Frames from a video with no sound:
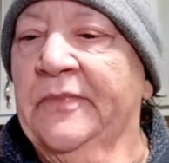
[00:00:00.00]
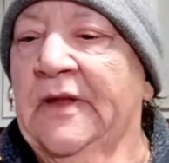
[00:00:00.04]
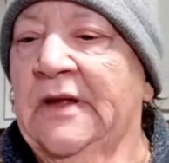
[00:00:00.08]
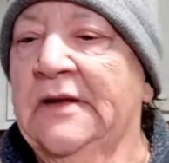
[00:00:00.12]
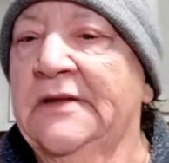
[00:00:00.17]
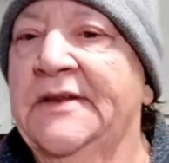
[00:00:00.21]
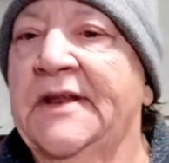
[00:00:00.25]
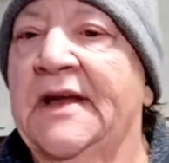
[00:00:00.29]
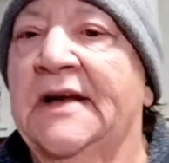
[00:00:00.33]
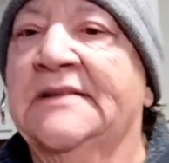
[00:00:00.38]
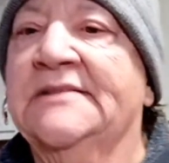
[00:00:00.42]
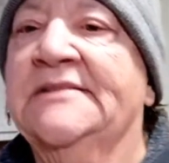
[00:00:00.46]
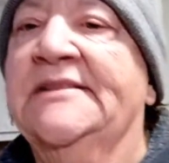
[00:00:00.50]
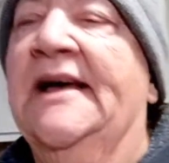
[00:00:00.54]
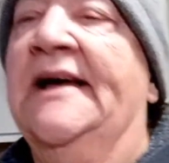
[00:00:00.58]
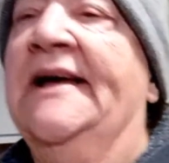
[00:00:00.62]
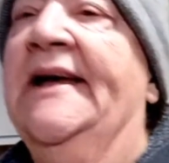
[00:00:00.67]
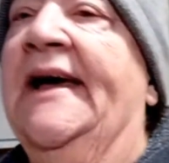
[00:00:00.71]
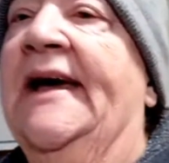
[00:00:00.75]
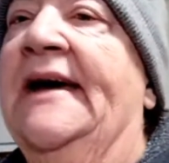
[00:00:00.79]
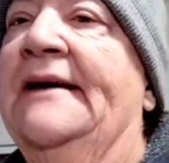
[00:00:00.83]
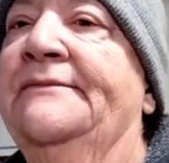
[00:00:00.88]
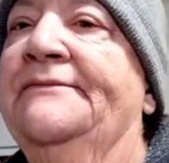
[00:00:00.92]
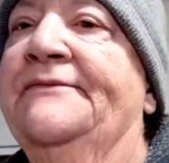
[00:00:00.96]
next I
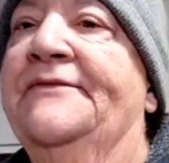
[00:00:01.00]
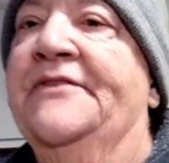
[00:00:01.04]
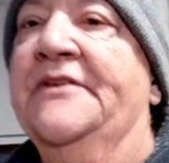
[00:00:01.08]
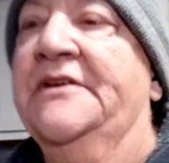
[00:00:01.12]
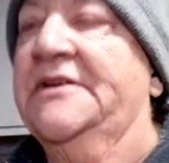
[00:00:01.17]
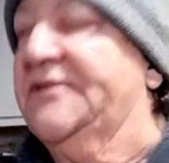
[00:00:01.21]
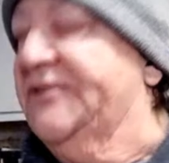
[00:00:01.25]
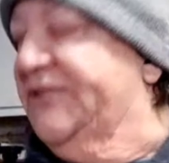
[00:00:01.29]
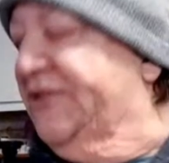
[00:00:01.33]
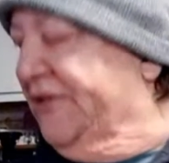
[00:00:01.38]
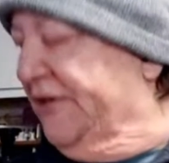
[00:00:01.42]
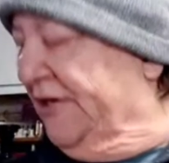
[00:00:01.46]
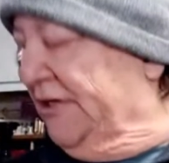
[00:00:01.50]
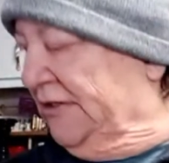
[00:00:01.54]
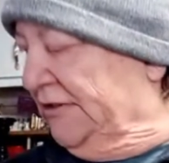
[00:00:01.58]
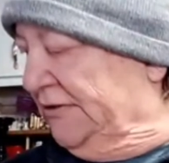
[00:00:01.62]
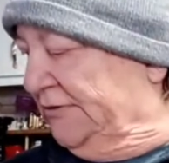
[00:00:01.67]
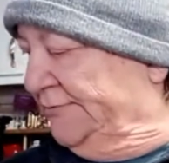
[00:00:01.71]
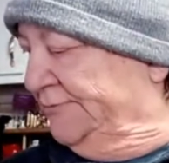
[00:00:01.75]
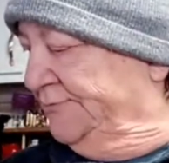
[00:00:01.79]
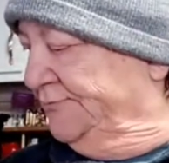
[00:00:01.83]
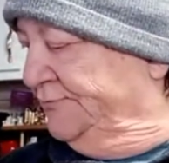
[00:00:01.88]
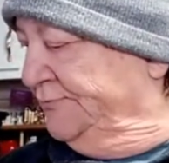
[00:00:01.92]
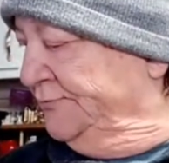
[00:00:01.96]
have this,
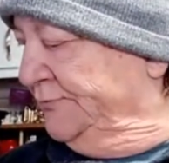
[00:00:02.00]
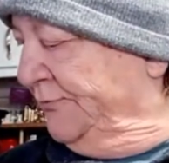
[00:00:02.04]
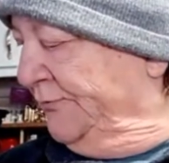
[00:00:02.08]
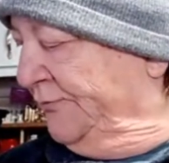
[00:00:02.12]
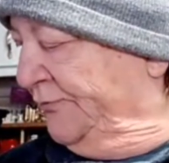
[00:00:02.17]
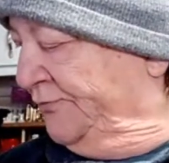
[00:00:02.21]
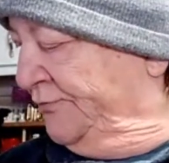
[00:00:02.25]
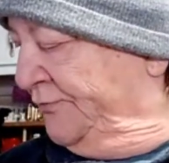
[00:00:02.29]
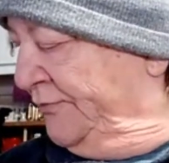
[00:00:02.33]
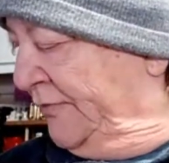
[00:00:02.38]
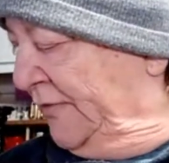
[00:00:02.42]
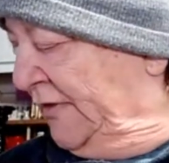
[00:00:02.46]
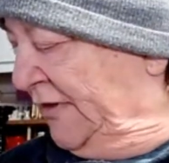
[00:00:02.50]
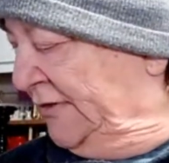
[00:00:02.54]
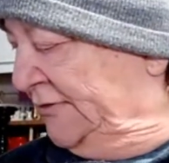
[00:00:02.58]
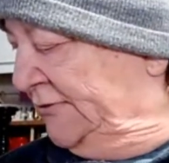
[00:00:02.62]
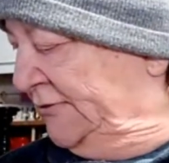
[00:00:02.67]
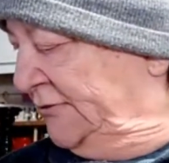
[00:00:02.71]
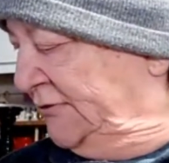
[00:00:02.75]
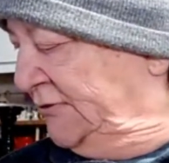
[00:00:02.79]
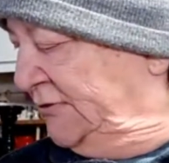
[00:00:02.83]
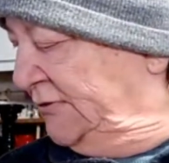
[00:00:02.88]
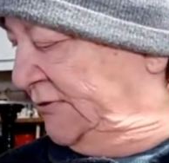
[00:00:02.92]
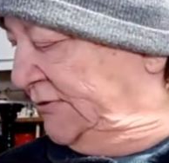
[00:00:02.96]
um,
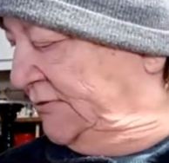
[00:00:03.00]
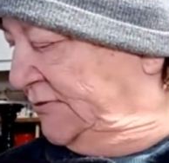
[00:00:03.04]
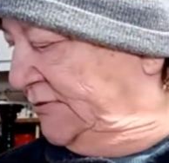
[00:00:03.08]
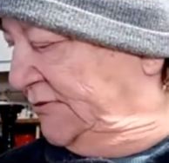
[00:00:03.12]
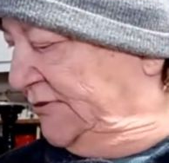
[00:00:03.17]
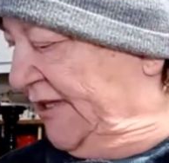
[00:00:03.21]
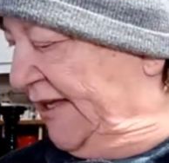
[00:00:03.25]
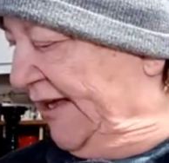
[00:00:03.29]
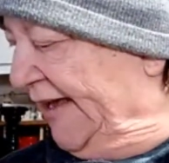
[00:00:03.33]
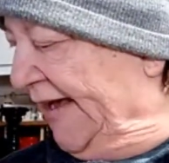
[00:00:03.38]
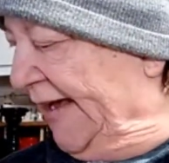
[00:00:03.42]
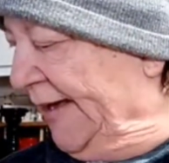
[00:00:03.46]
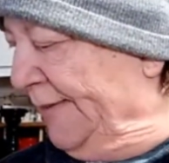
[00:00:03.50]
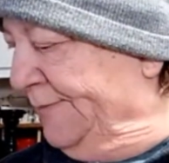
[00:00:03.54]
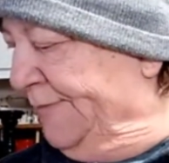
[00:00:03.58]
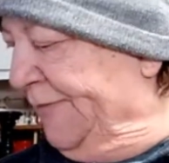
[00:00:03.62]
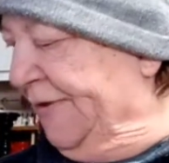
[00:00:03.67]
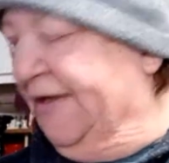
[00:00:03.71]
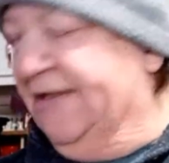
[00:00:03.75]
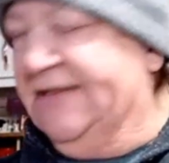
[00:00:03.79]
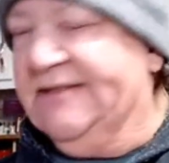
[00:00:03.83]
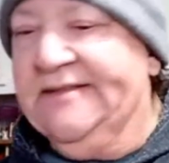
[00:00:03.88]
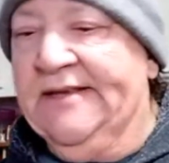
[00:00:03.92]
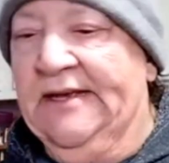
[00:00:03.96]
they have,
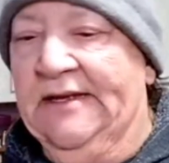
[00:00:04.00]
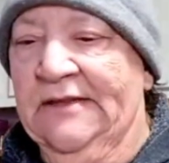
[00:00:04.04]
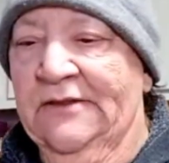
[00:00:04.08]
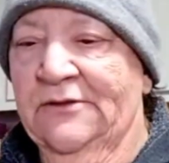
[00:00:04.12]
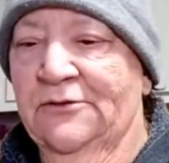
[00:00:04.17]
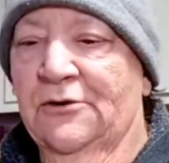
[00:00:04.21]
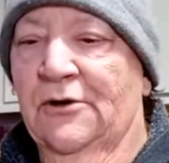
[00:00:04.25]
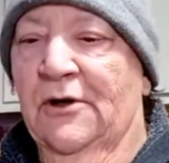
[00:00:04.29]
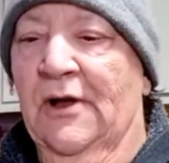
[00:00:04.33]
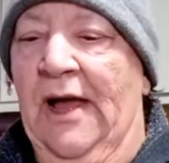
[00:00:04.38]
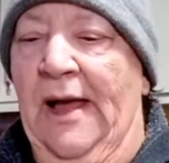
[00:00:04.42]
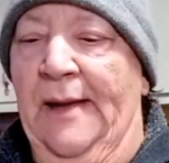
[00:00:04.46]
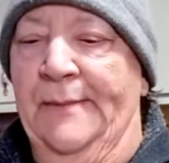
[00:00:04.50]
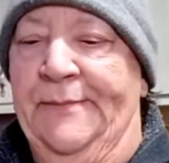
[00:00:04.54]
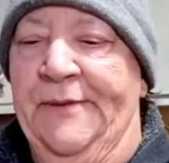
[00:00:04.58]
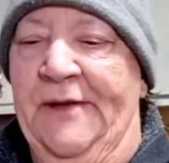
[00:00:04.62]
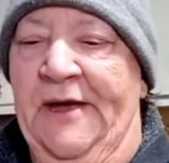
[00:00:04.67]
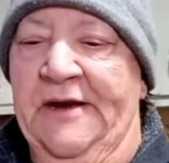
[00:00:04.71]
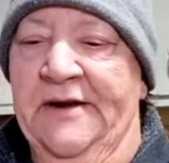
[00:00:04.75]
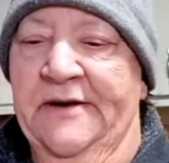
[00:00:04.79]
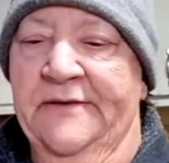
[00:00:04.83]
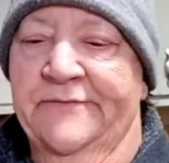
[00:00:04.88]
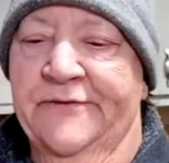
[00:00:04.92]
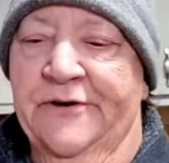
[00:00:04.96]
it's a little happy
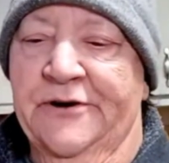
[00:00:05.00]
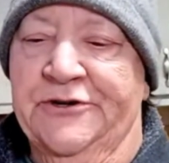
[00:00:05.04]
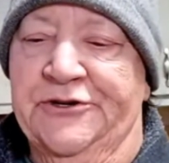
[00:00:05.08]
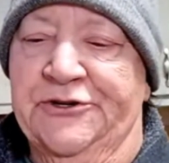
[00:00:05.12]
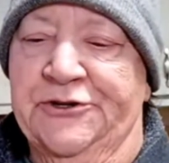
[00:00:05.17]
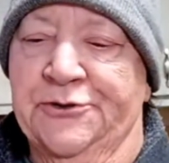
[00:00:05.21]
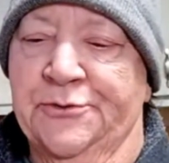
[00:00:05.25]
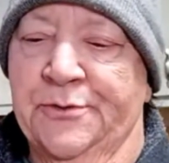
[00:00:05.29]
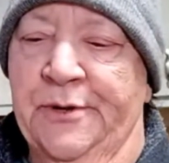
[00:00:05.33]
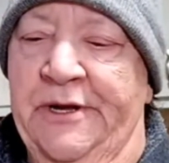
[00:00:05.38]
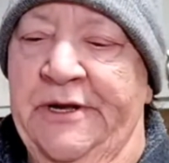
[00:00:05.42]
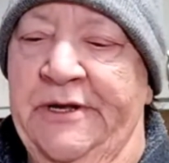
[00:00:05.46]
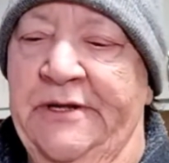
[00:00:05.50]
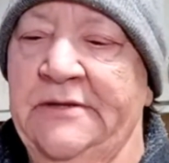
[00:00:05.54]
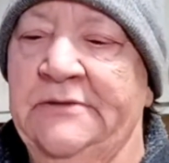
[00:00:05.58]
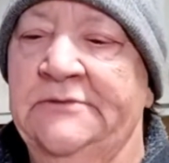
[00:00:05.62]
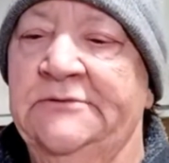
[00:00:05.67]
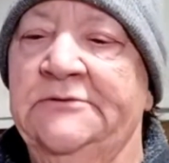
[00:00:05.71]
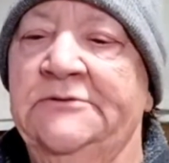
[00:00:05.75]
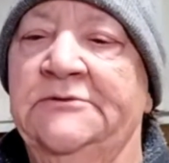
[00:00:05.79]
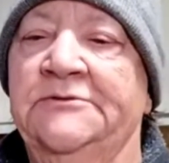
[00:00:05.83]
anniversary.